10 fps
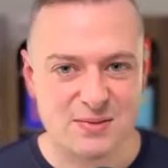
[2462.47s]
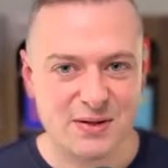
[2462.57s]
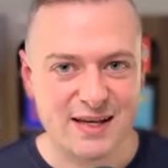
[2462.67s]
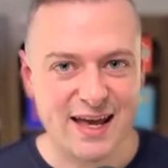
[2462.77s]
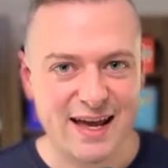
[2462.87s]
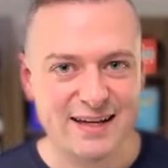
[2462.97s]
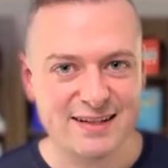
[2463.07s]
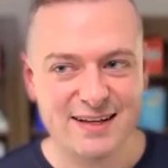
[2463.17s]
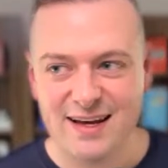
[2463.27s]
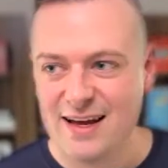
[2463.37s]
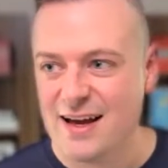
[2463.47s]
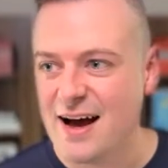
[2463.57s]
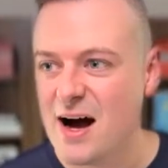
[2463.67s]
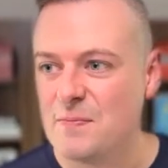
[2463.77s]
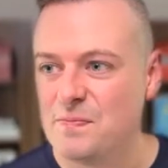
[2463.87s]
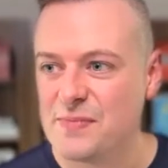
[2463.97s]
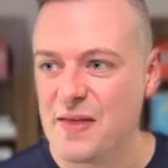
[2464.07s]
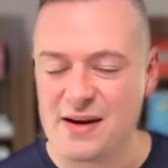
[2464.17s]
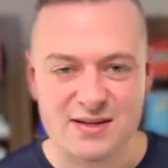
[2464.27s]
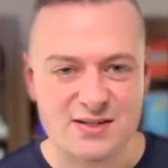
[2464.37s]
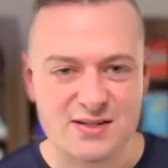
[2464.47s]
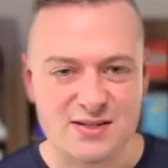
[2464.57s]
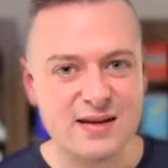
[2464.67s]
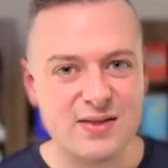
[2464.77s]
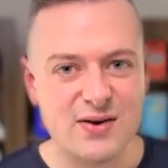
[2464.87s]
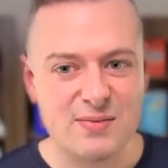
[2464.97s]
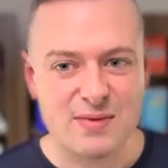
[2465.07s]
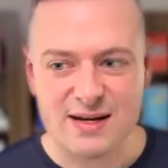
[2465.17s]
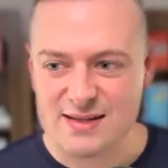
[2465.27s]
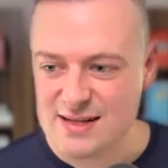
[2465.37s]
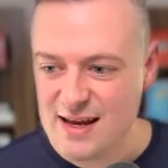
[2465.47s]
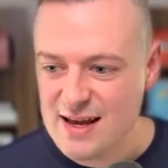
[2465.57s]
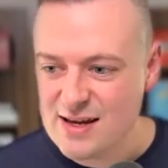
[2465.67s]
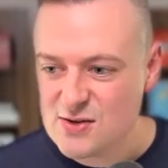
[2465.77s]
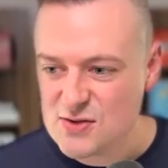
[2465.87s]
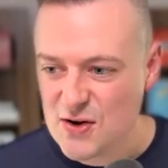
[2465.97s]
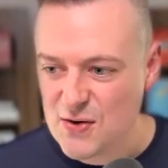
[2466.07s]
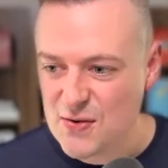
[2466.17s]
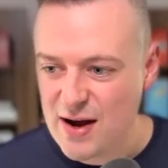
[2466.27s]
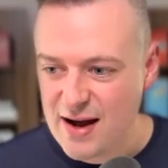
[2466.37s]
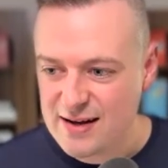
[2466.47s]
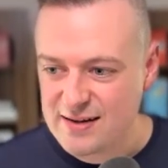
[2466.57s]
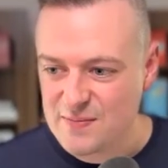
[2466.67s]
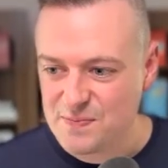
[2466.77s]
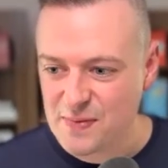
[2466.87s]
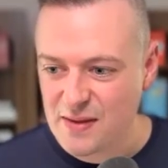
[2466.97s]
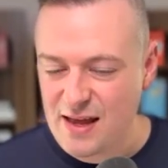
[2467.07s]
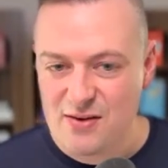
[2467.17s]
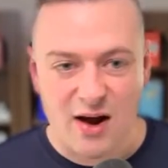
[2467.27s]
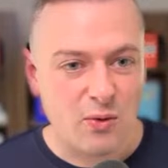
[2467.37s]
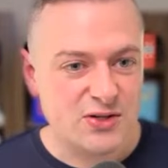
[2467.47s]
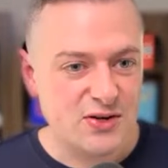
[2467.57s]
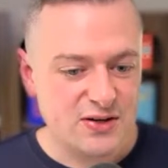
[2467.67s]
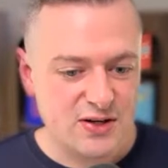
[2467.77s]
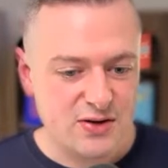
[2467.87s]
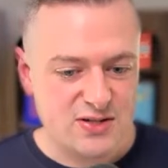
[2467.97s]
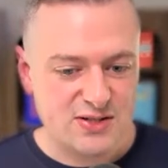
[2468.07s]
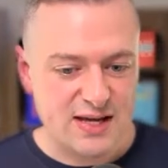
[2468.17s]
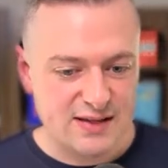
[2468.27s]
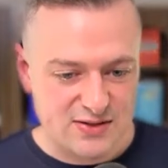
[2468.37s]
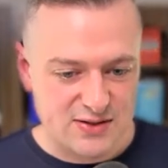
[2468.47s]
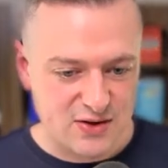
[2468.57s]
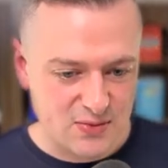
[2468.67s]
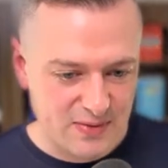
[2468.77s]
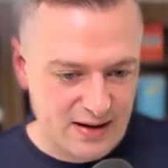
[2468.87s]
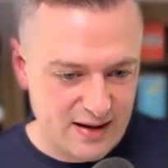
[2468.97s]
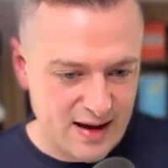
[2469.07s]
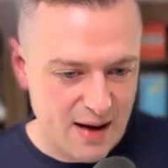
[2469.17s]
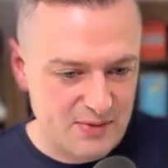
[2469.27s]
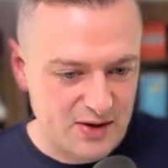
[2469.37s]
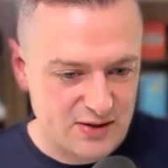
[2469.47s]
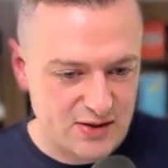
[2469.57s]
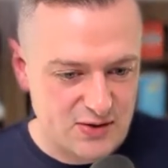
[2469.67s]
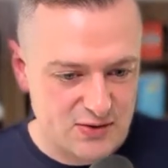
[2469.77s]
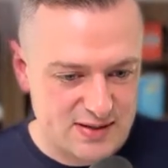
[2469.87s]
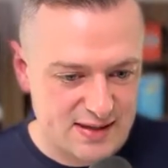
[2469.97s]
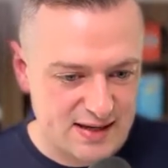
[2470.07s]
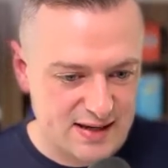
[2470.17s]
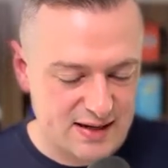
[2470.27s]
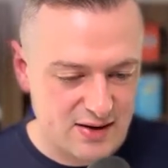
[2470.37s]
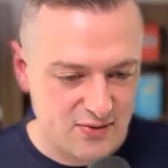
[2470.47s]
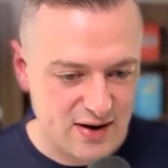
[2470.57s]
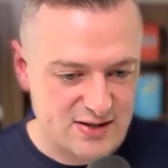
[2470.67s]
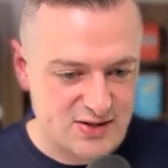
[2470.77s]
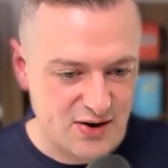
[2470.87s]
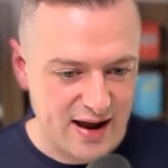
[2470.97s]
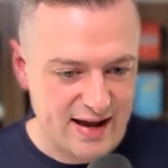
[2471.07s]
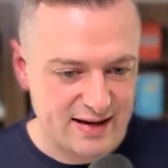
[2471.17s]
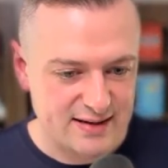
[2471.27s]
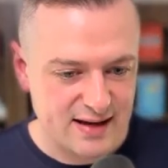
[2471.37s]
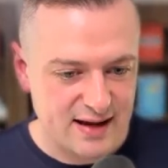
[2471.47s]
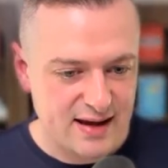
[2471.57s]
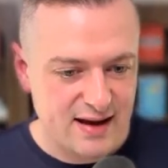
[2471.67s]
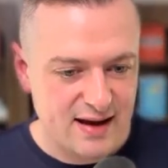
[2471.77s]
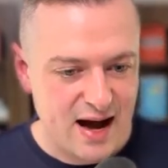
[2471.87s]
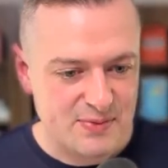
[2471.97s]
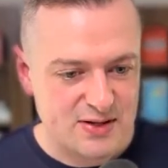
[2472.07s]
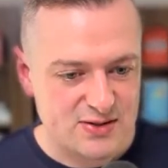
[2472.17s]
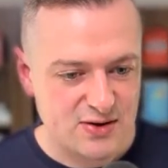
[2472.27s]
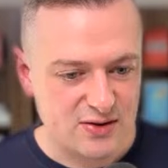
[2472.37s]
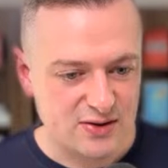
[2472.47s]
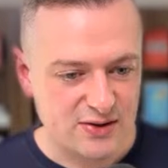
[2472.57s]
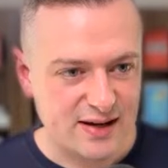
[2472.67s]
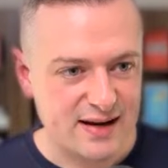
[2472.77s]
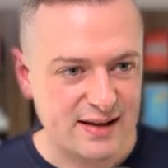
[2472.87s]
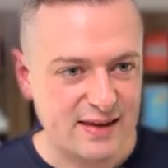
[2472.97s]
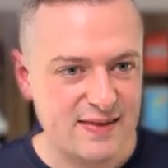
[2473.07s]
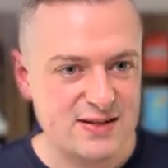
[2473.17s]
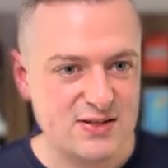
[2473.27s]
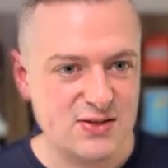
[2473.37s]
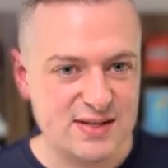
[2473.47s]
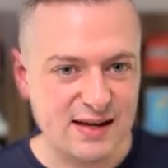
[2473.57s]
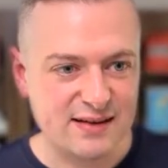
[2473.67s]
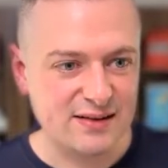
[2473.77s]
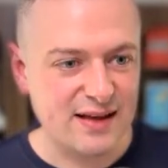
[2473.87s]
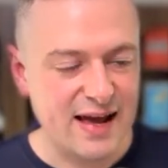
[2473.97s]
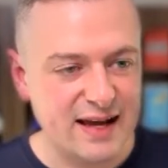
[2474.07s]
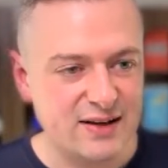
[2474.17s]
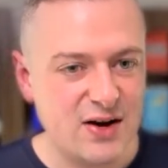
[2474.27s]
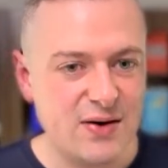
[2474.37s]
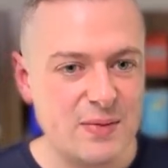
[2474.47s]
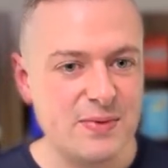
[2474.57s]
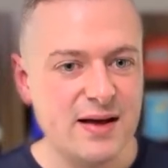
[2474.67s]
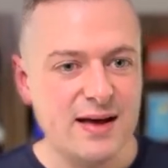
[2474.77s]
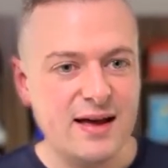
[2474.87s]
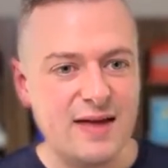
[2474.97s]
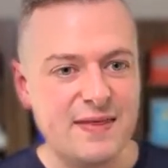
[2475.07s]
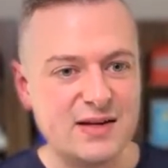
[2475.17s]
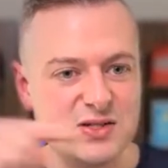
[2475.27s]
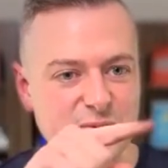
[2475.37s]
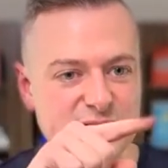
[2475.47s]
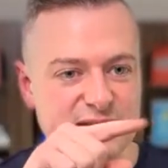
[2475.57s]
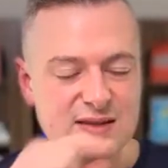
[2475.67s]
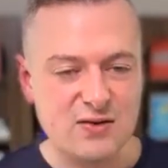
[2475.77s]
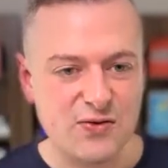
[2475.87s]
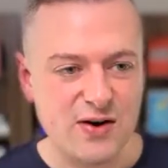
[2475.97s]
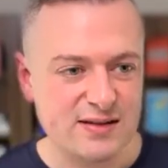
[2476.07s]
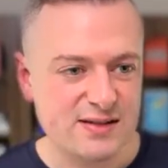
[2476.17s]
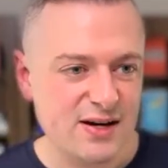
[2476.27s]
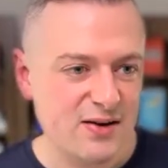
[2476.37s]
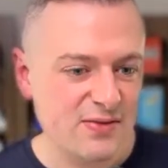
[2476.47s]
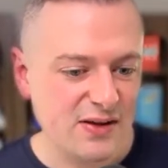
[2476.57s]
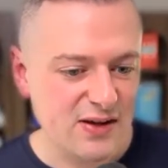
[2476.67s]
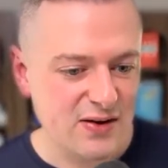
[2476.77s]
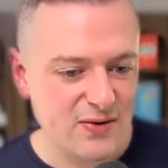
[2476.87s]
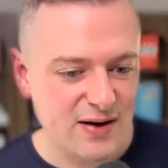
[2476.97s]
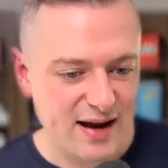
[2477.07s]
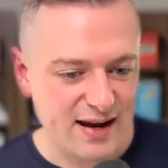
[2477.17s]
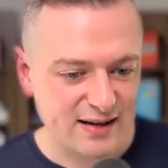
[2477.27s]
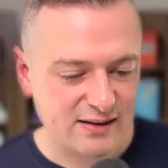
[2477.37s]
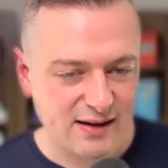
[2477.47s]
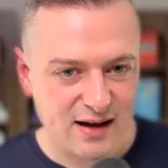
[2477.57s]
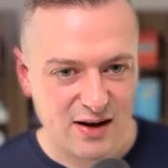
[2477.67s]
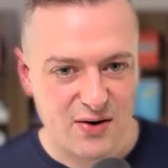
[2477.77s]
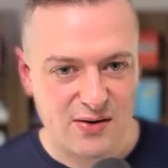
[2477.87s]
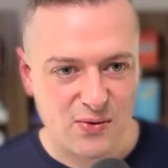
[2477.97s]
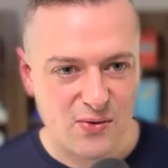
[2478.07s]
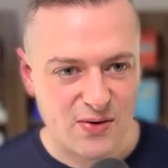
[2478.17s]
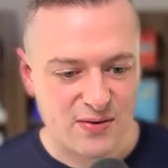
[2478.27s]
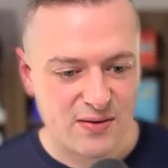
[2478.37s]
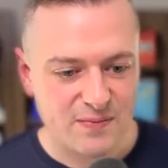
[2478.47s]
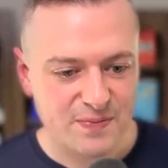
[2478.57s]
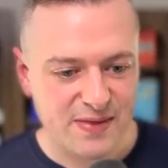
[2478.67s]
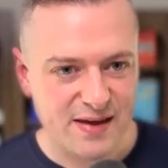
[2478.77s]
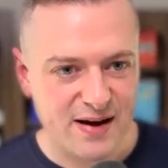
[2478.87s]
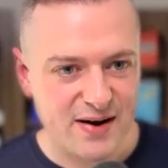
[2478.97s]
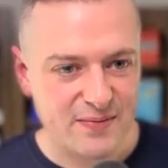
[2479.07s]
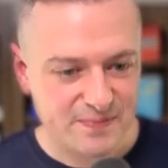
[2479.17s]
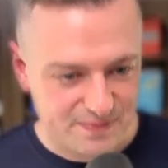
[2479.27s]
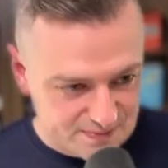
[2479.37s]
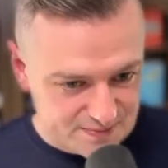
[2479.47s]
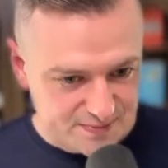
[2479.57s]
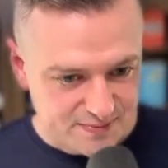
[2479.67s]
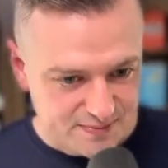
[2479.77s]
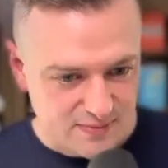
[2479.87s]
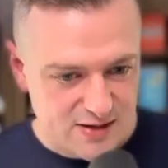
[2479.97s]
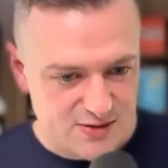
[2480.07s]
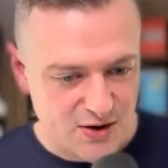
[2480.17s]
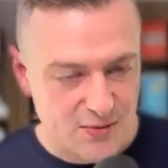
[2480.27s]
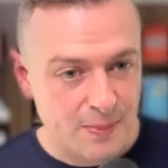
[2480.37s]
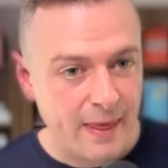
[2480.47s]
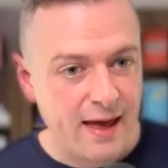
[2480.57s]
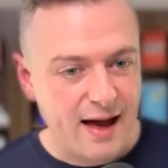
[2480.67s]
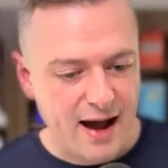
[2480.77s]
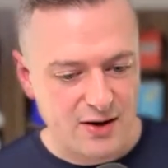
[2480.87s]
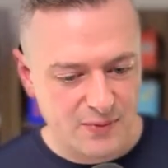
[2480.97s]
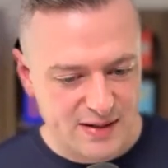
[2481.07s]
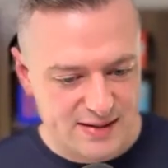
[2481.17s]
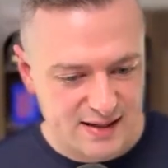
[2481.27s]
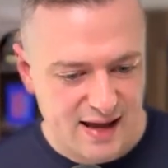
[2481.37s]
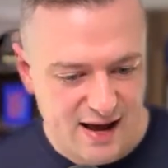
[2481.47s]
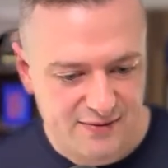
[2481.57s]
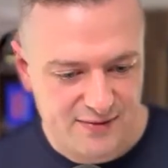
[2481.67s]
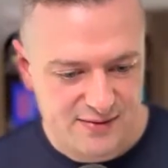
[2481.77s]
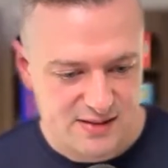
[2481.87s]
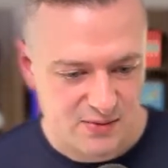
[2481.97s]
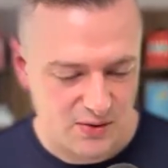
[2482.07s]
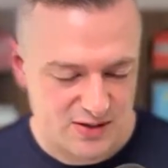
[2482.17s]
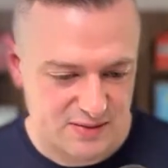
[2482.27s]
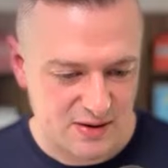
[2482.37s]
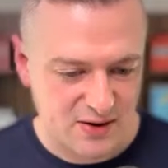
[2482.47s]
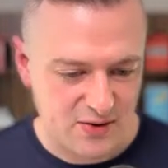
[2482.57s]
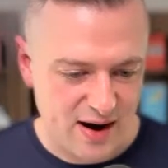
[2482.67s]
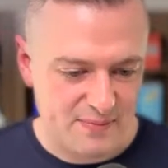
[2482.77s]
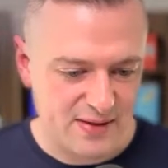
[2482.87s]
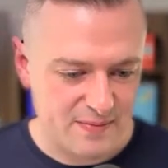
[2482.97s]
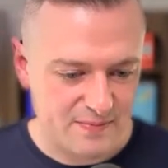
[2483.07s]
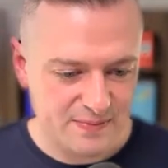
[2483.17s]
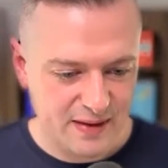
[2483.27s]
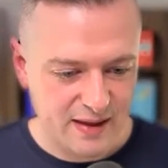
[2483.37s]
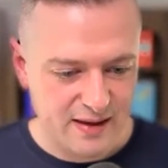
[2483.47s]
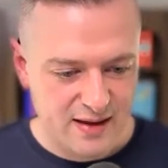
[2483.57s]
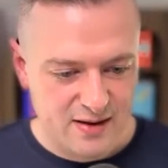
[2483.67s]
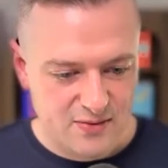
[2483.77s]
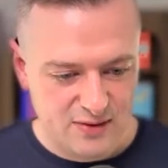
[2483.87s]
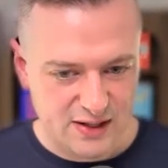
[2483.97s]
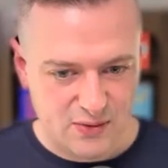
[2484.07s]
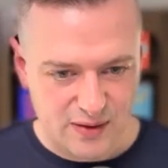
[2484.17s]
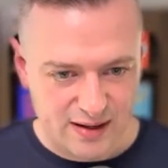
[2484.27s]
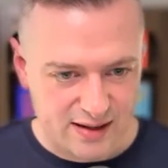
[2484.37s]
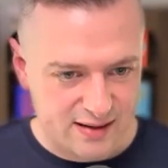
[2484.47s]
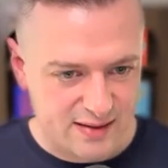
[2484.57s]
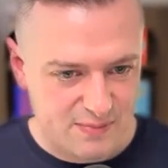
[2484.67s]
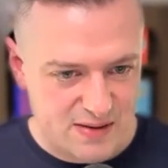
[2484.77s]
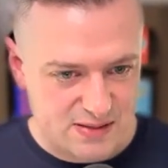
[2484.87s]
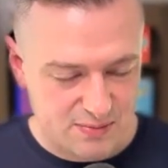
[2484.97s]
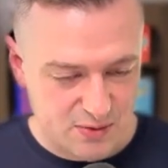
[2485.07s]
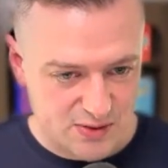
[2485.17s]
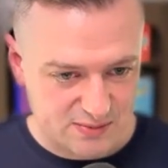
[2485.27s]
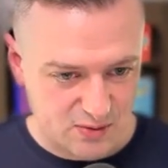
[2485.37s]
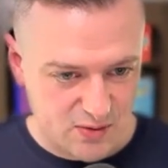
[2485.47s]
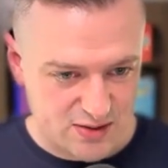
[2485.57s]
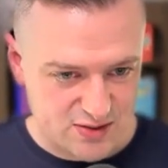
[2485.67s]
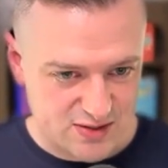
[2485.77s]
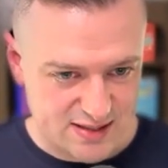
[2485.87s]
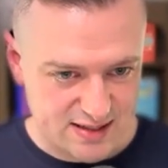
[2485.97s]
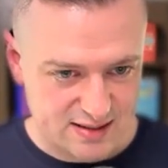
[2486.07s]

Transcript: can in the next 20 to 30 minutes. So what you can do is just in Zoom, you can use the raise your hand option. So it'll look kind of like this. You'll see like a little hand go up, and that just puts it in the front of the queue, and I can kind of go in order there. So I know we did have some questions. I'm going to grab them really quick. Some people put some questions in